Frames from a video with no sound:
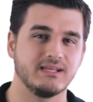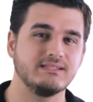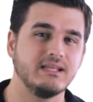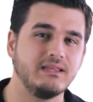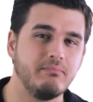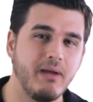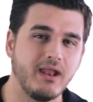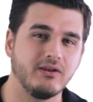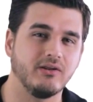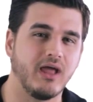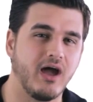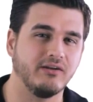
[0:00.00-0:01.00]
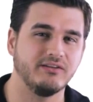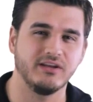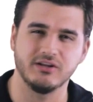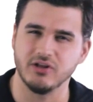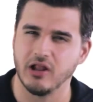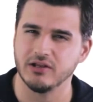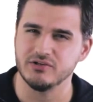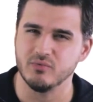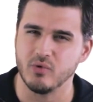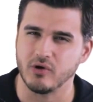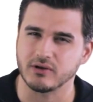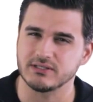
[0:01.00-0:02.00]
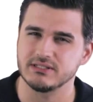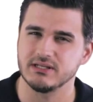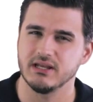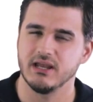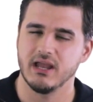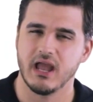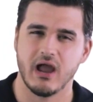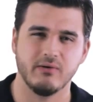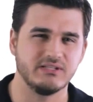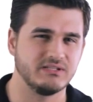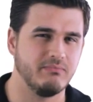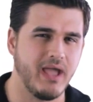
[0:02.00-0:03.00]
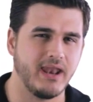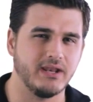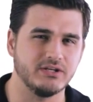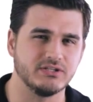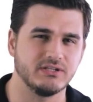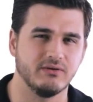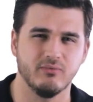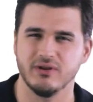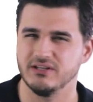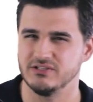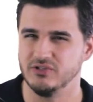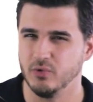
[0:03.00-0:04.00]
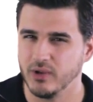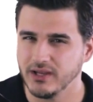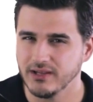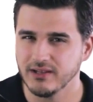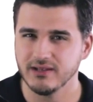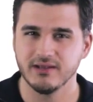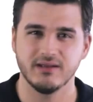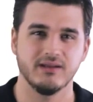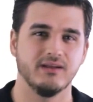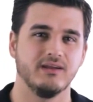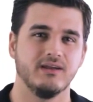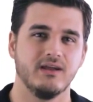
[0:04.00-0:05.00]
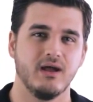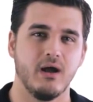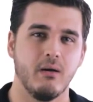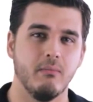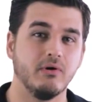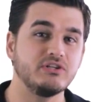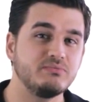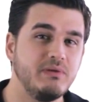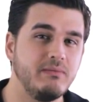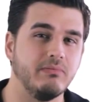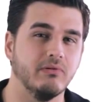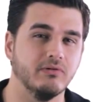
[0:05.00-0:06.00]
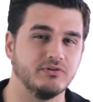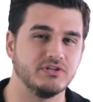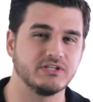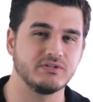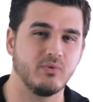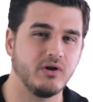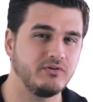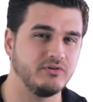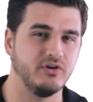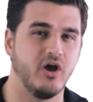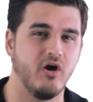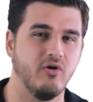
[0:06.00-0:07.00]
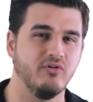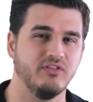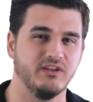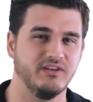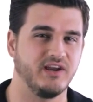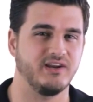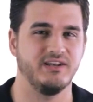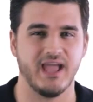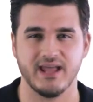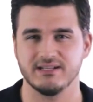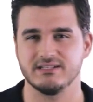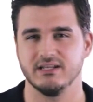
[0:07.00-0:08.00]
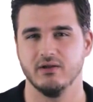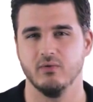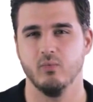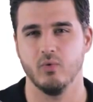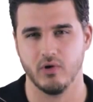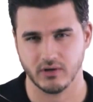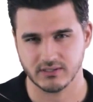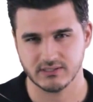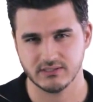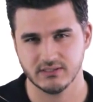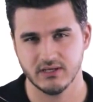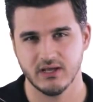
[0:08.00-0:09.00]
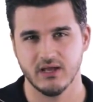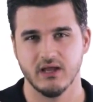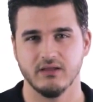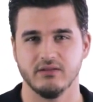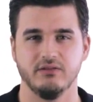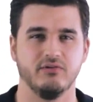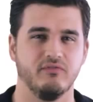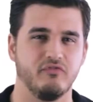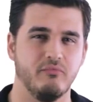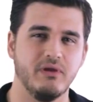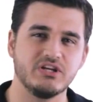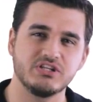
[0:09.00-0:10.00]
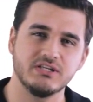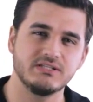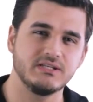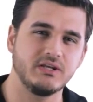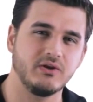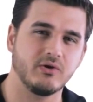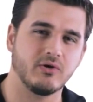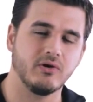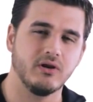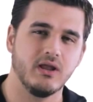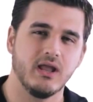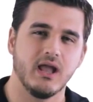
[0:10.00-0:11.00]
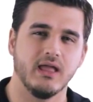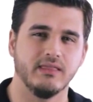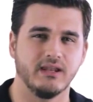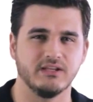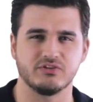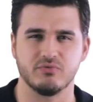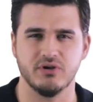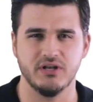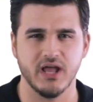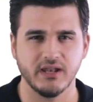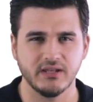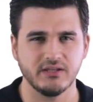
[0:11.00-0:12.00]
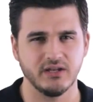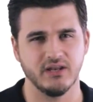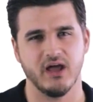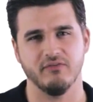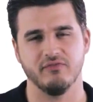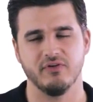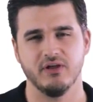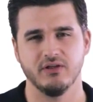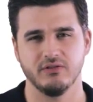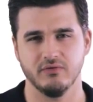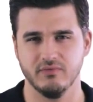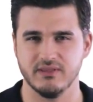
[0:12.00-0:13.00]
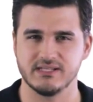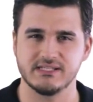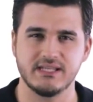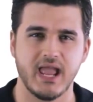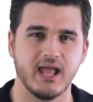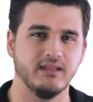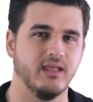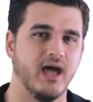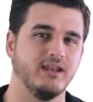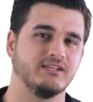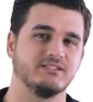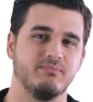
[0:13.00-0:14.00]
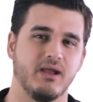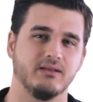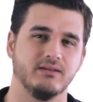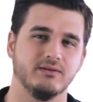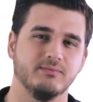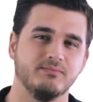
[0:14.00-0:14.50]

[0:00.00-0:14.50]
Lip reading: Doesn't it depend on how the technology works, how it's managed, and what it's doing? Most people just want to know that their data center works, that their information is secure, and that it's redundant enough to withstand the unexpected.